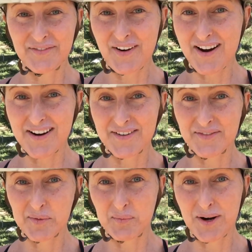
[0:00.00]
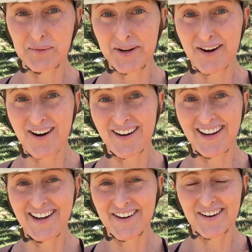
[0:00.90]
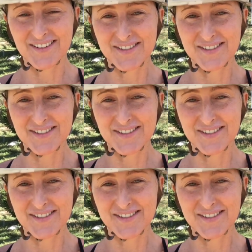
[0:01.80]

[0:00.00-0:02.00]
far from where we are here.